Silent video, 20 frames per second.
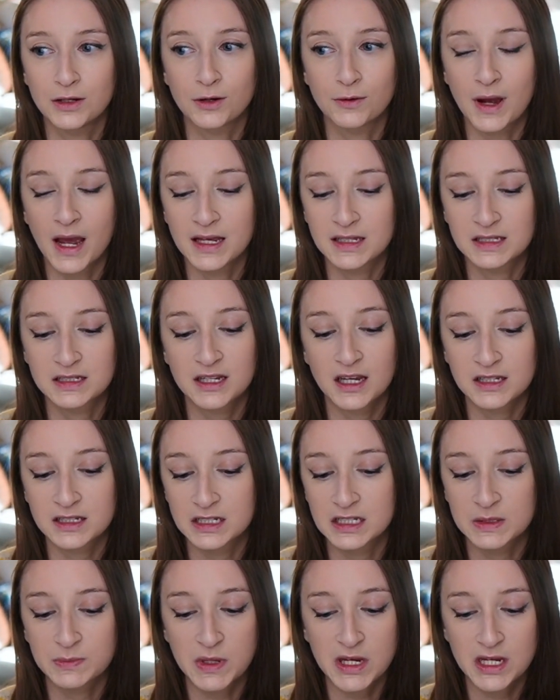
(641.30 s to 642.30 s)
has text to
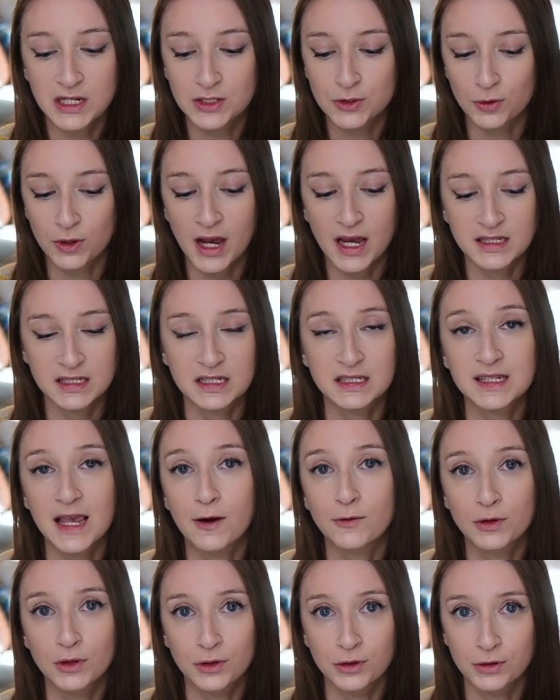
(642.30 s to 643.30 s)
speech or has a
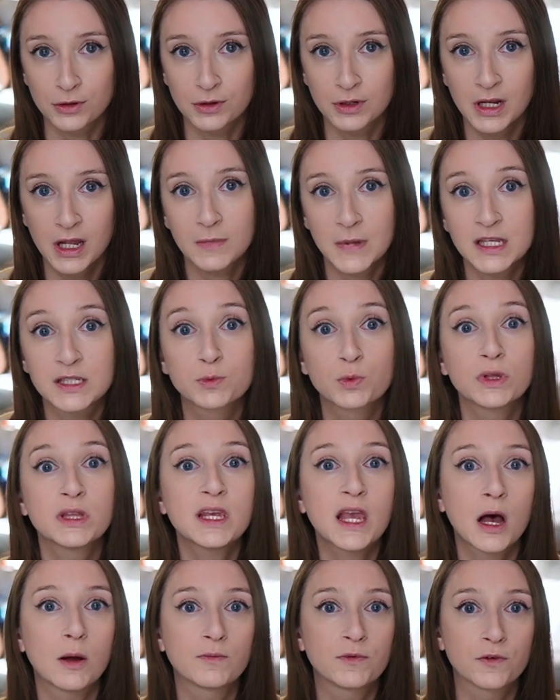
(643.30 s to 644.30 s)
sound alert is really
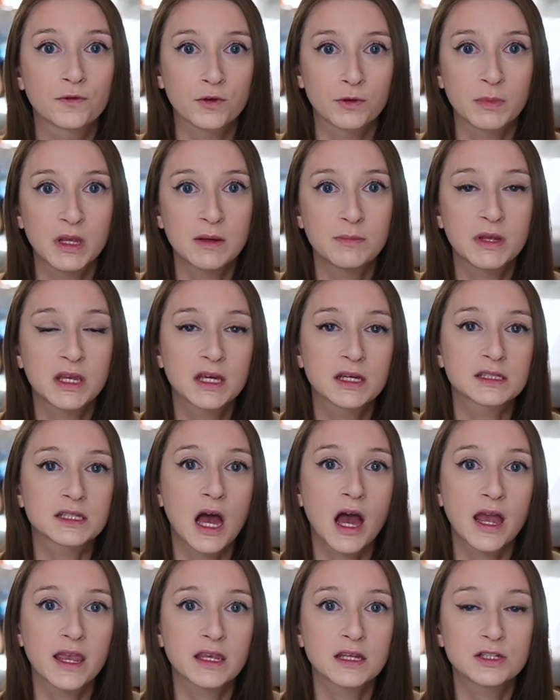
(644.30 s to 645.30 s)
helpful for me, because
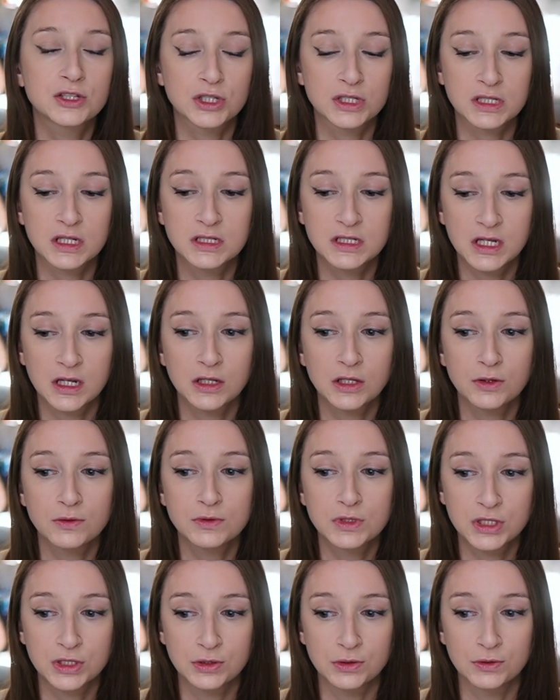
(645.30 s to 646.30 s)
I can just continue
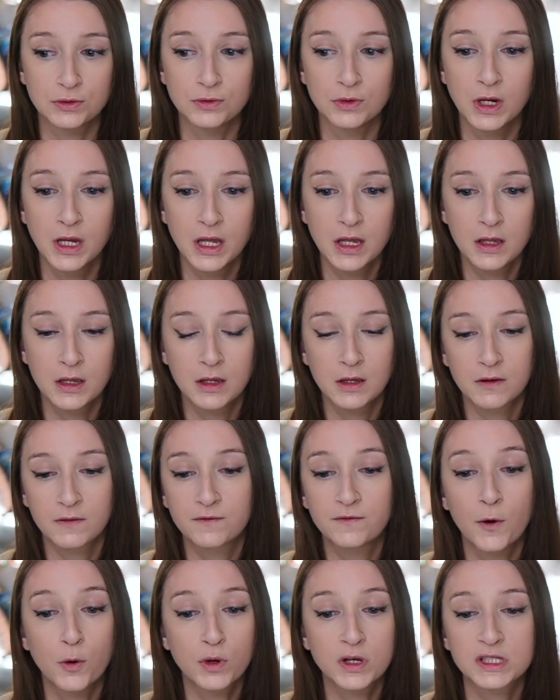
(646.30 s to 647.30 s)
to
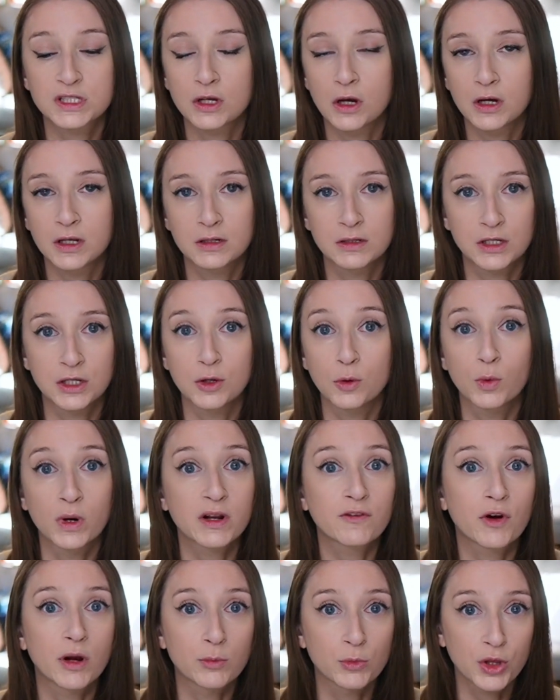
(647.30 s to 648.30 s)
focus on,
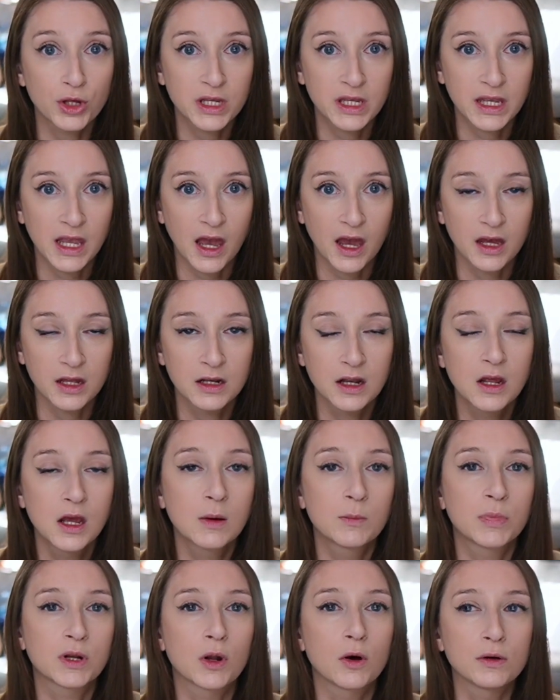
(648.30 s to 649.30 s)
whatever I'm looking at,
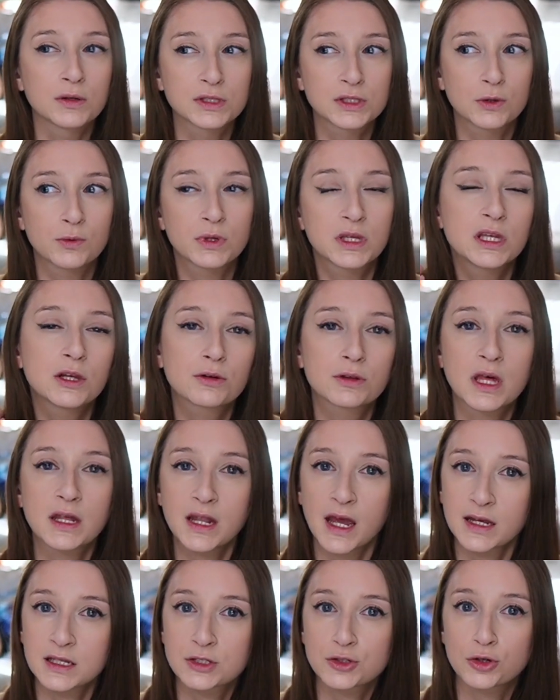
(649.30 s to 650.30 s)
but also hear that
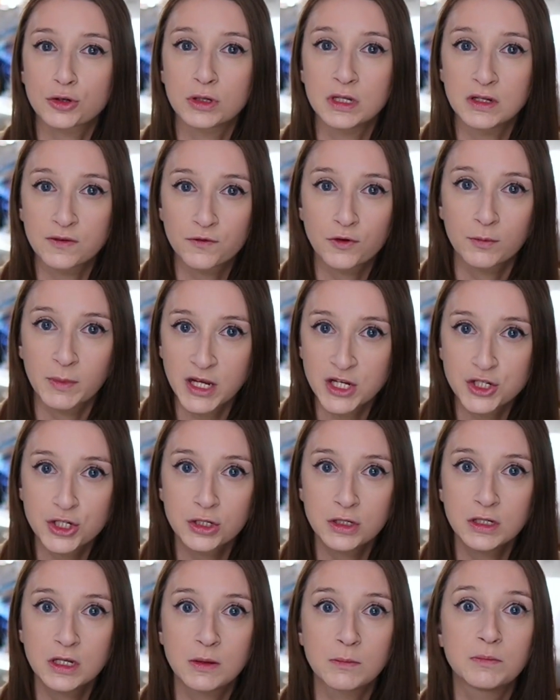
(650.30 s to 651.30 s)
extra
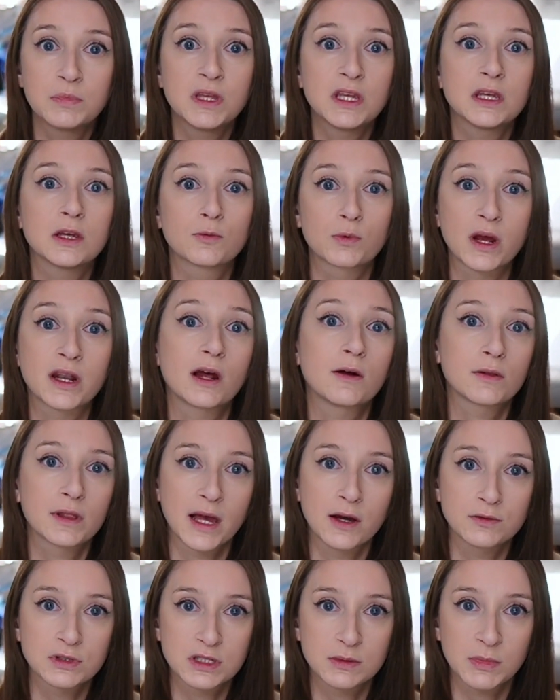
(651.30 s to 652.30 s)
information being read out
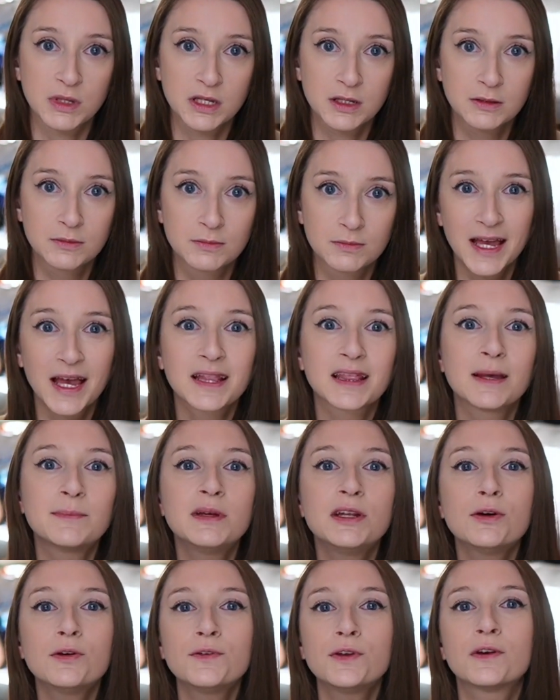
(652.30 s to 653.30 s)
loud to me. Let me
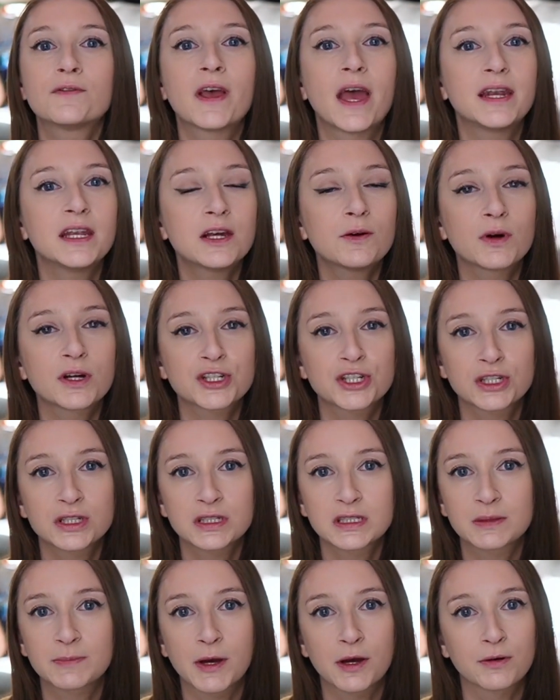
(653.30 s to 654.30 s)
know if you have any
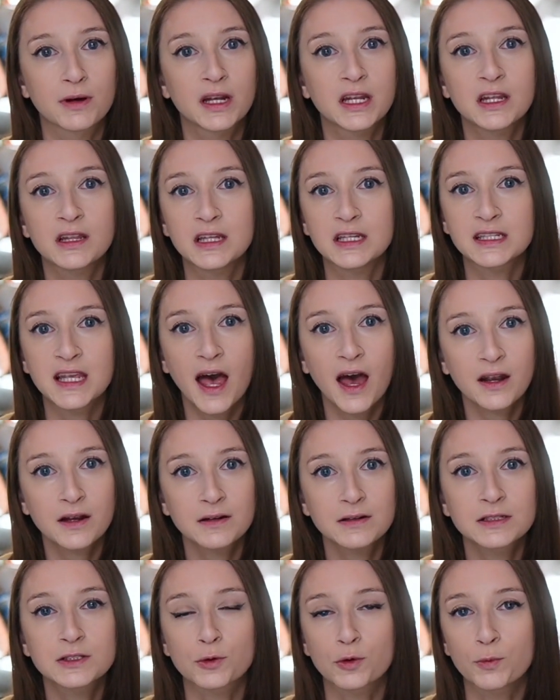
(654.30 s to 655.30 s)
questions about any of these
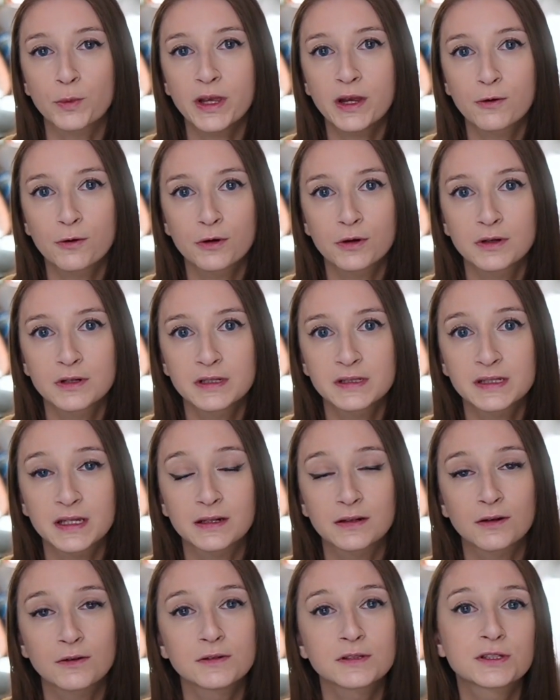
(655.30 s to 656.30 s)
add-ons or WeakAuras,
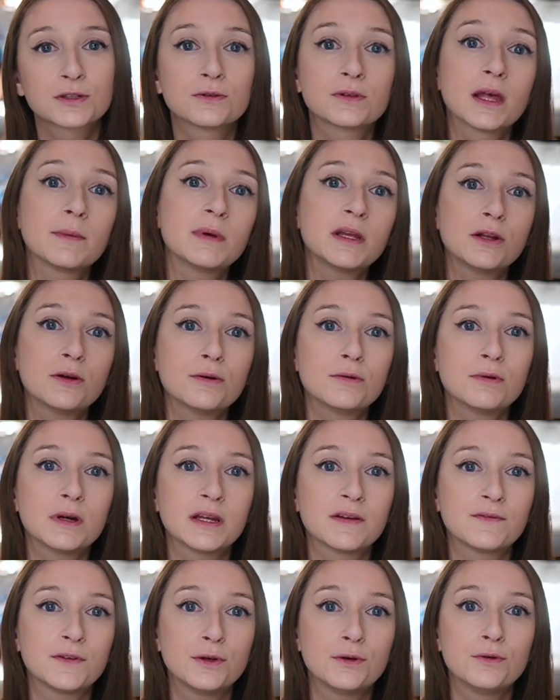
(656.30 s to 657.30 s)
and also let me know
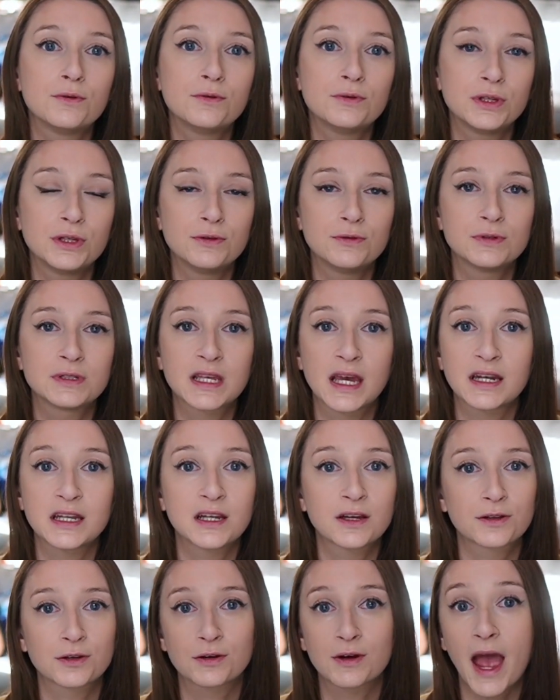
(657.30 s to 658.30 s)
if you use any
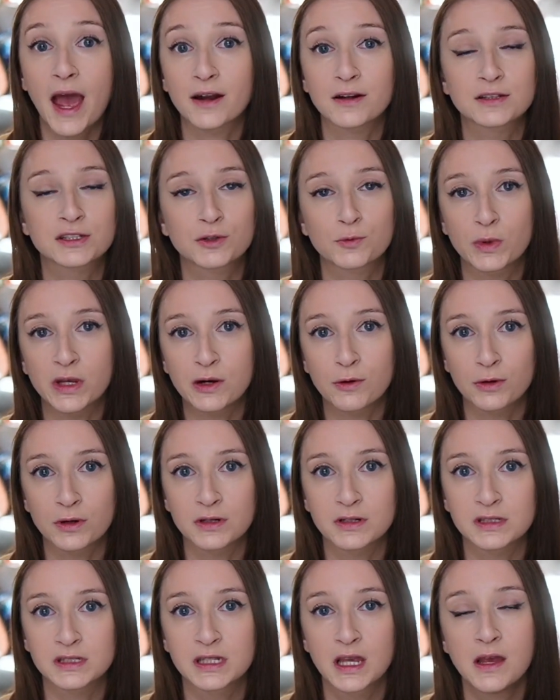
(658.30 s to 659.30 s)
other add-ons or
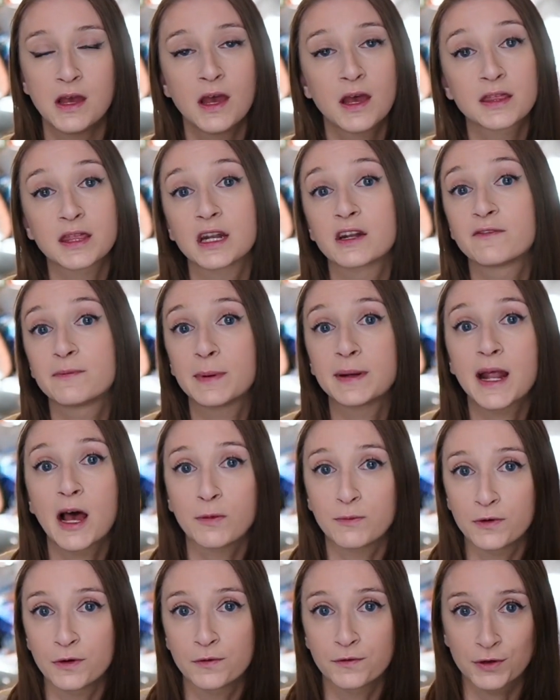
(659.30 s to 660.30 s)
WeakAuras that have been
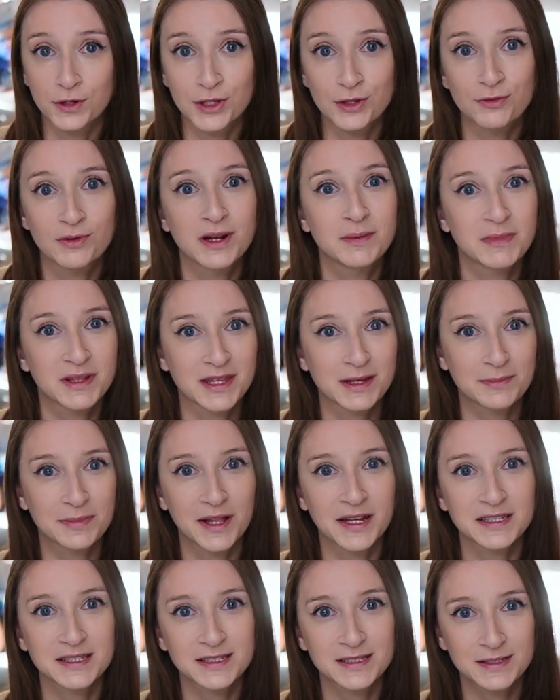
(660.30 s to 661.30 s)
helpful for you in Mythic
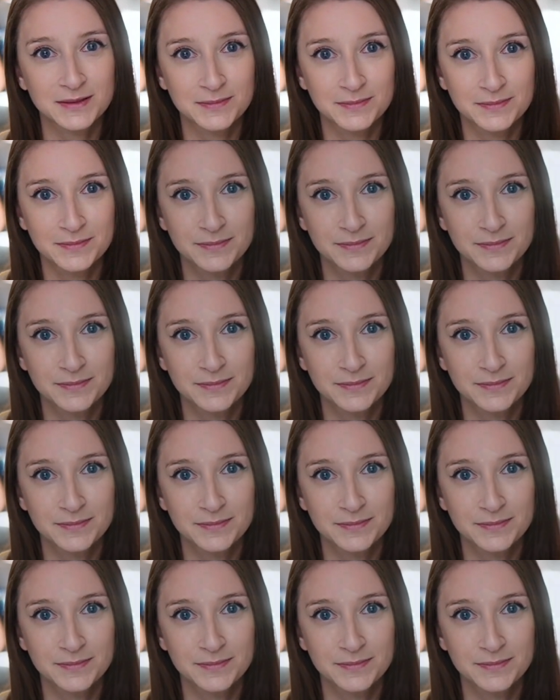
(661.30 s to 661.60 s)
Plus.